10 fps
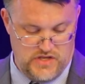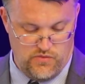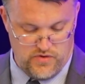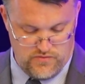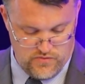
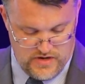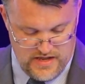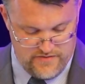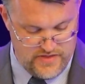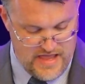We're
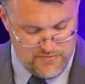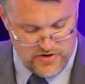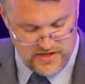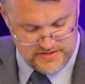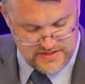kind of in that
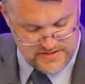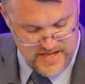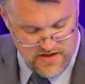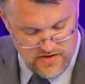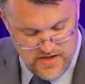process
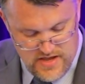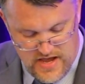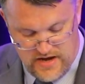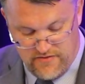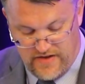now.
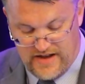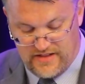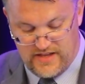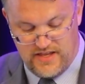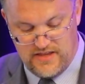And then
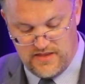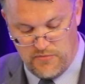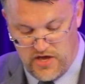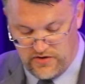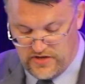finally,
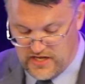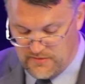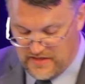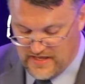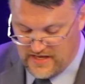the model
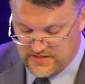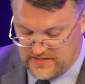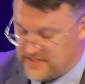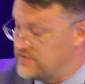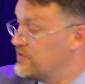
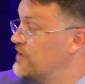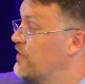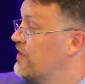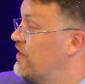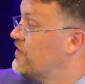documentation. This is really
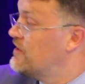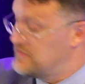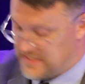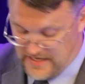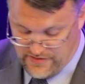where it all
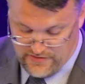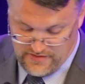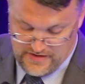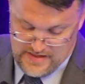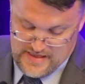comes
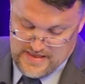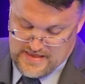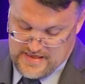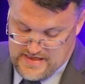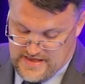together.
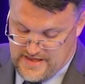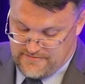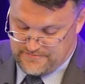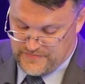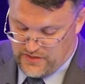
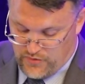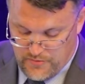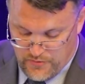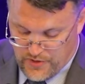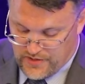
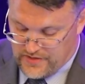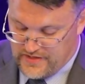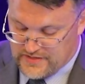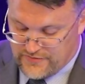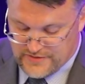We've been working
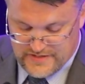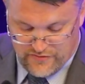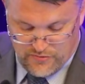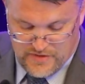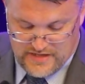on this for
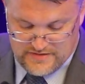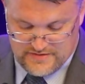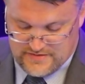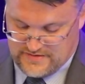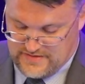several
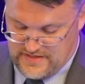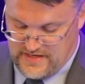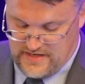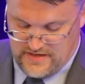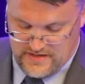months,
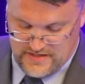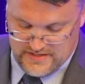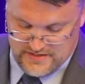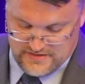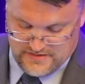and
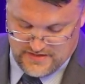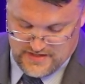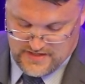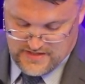this is